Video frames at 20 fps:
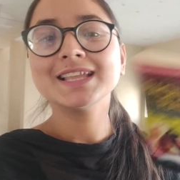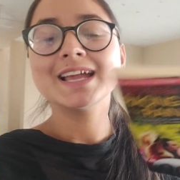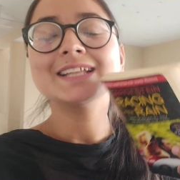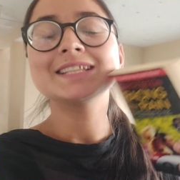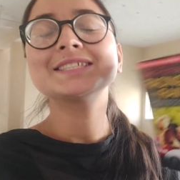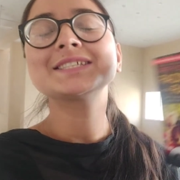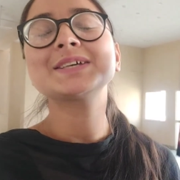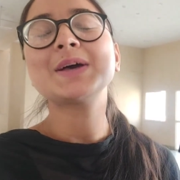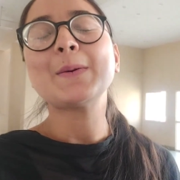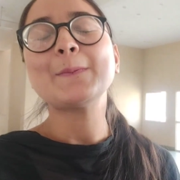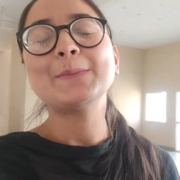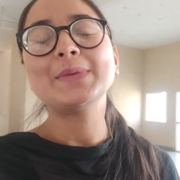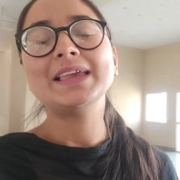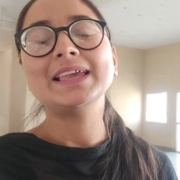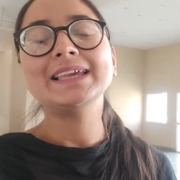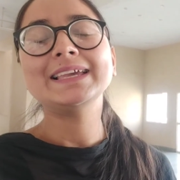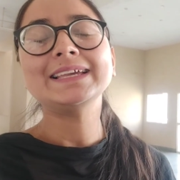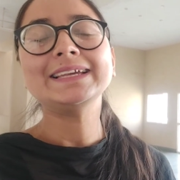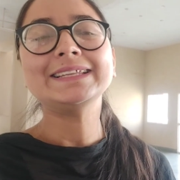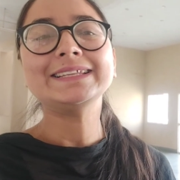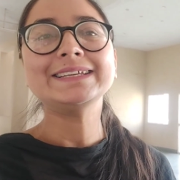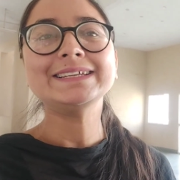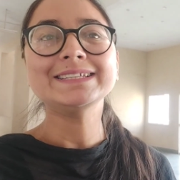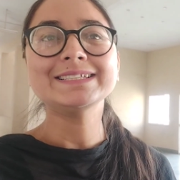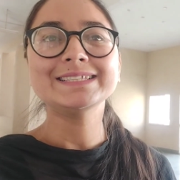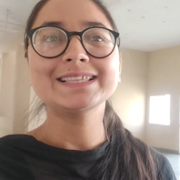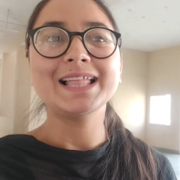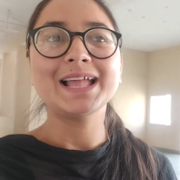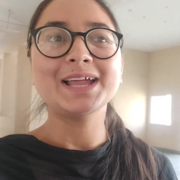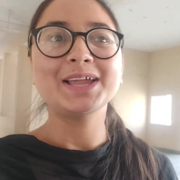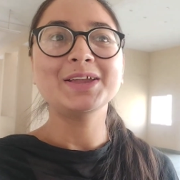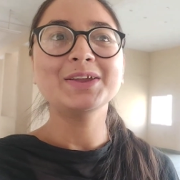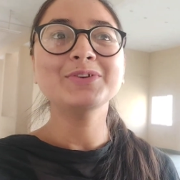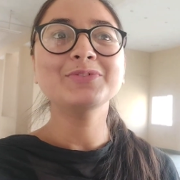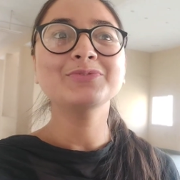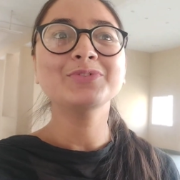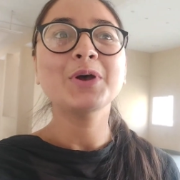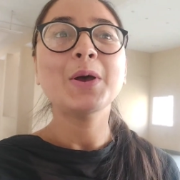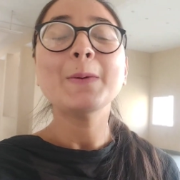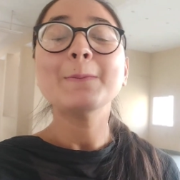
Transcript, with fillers: that's coming in his life